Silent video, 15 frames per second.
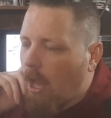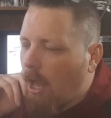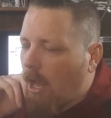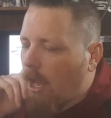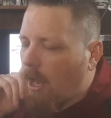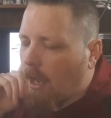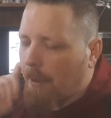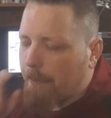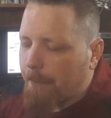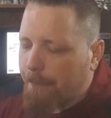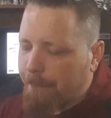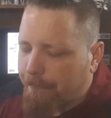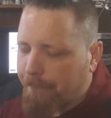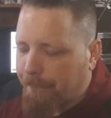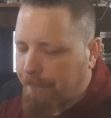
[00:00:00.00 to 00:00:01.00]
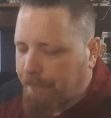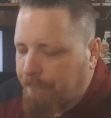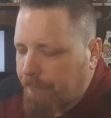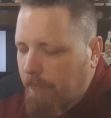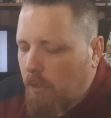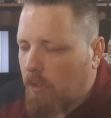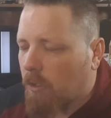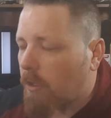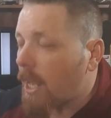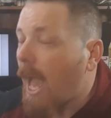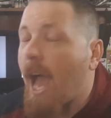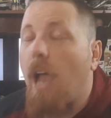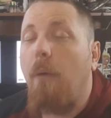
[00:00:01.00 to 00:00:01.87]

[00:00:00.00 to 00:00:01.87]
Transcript: Um, so yeah,